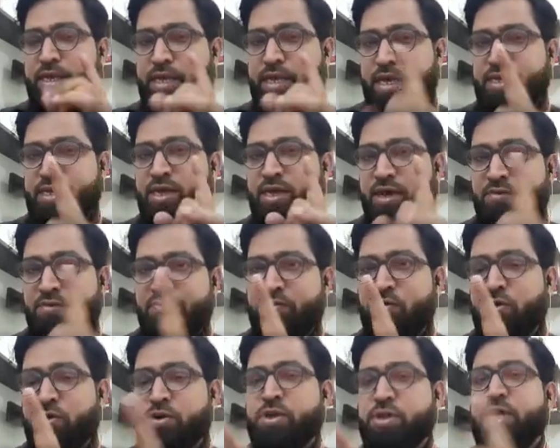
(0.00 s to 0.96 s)
Yes, of
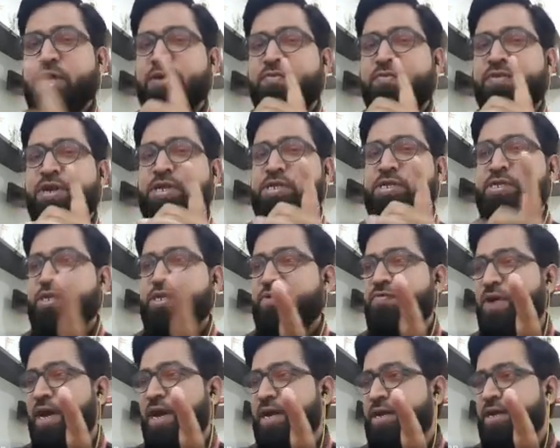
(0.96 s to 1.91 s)
course, if it is
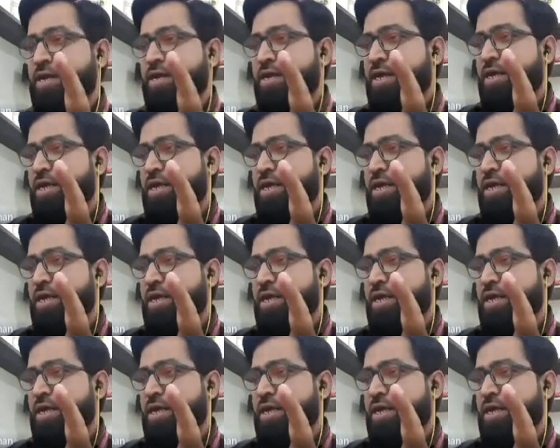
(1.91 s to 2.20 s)
defined.